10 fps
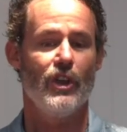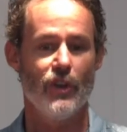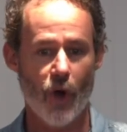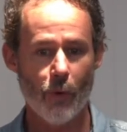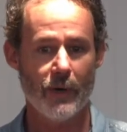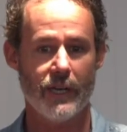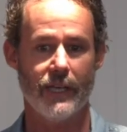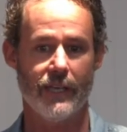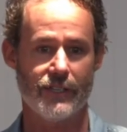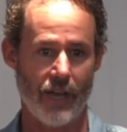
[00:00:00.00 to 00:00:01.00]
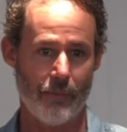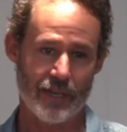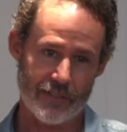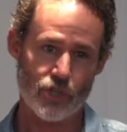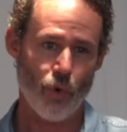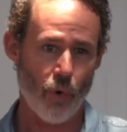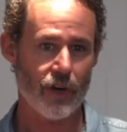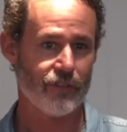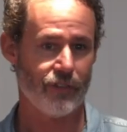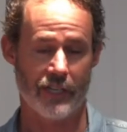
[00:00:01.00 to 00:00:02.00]
nobody is, I mean,
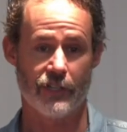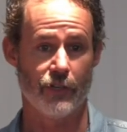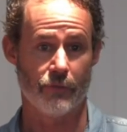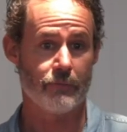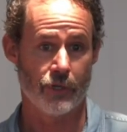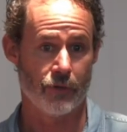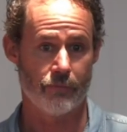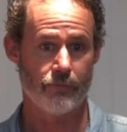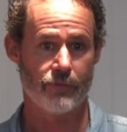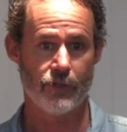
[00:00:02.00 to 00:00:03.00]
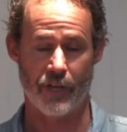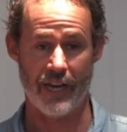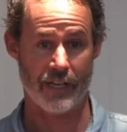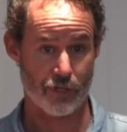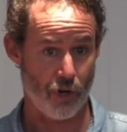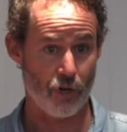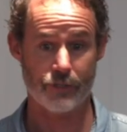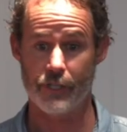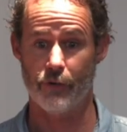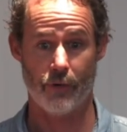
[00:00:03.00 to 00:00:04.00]
short of like you're, you're, you're getting
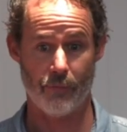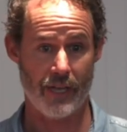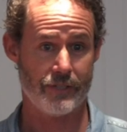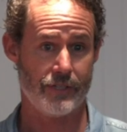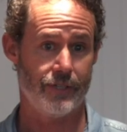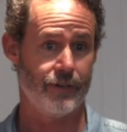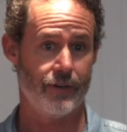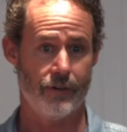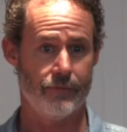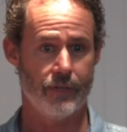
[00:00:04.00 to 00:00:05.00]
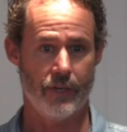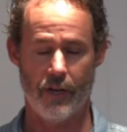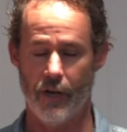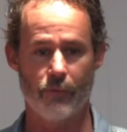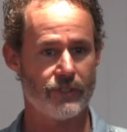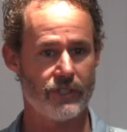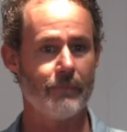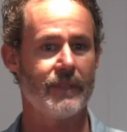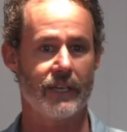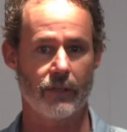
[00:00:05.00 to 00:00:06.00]
assaulted or arrested or, you know,
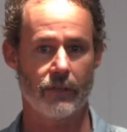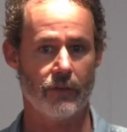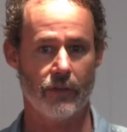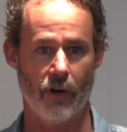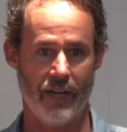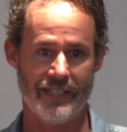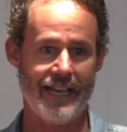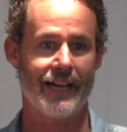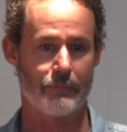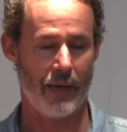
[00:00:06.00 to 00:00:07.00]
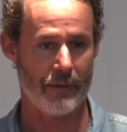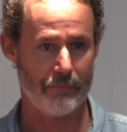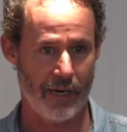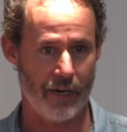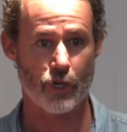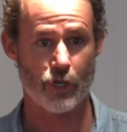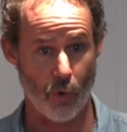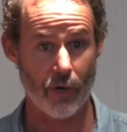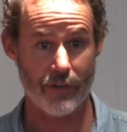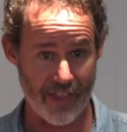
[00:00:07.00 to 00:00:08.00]
something, you know, attacked by a bear,
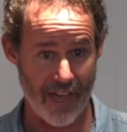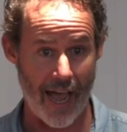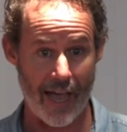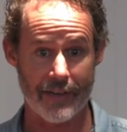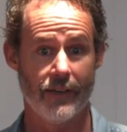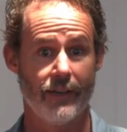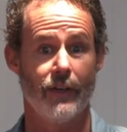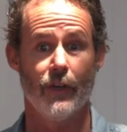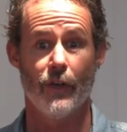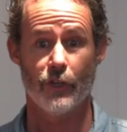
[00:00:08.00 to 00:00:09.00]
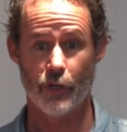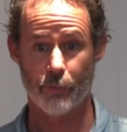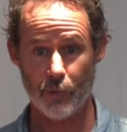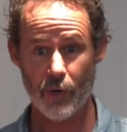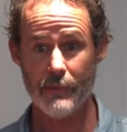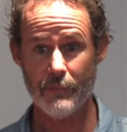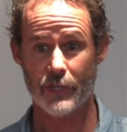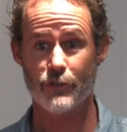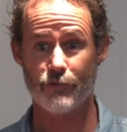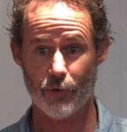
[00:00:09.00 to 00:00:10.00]
short of that, you're pretty
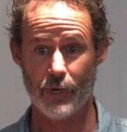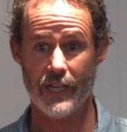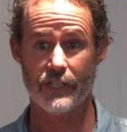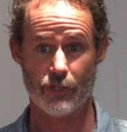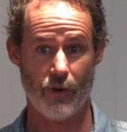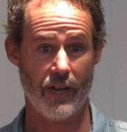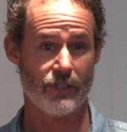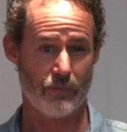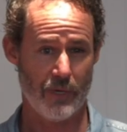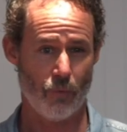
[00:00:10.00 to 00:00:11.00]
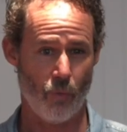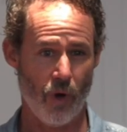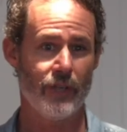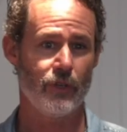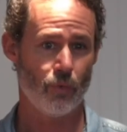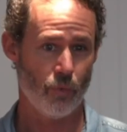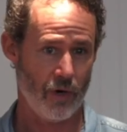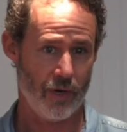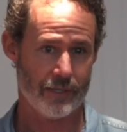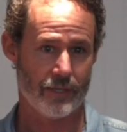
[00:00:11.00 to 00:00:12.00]
much free to transmit what you
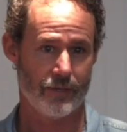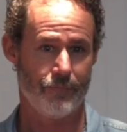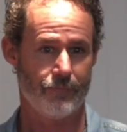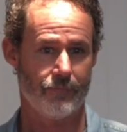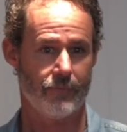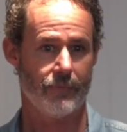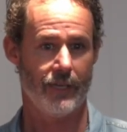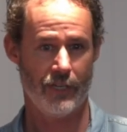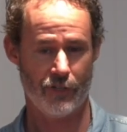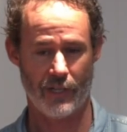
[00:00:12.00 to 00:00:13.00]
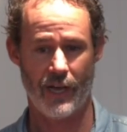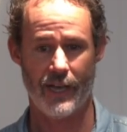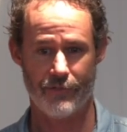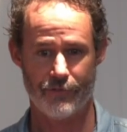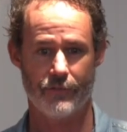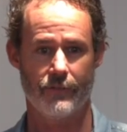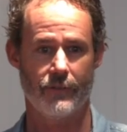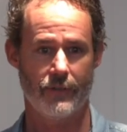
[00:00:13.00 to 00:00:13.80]
want in your life.